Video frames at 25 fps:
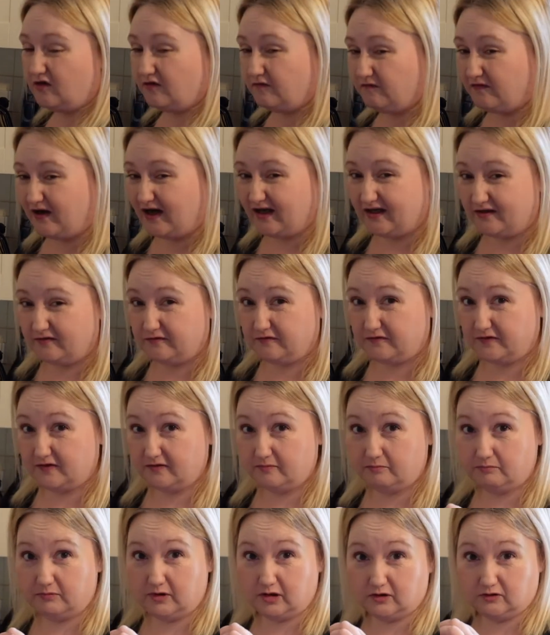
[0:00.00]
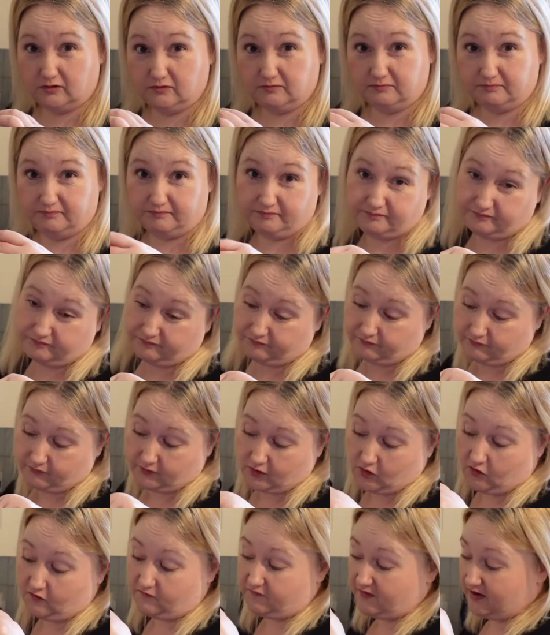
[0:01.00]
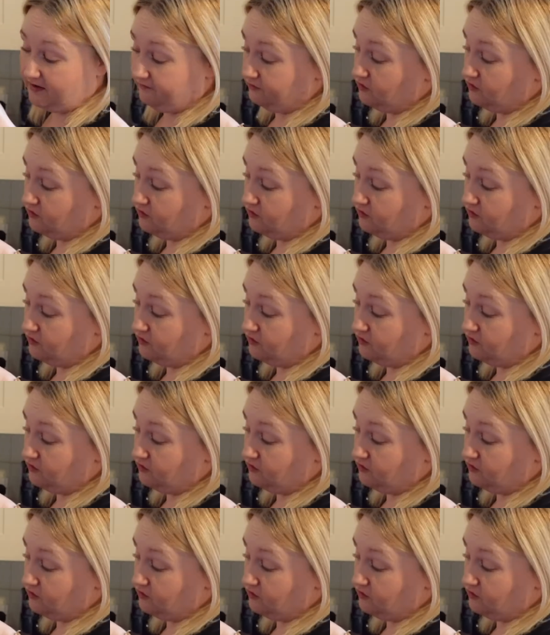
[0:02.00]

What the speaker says: 5 ml or 5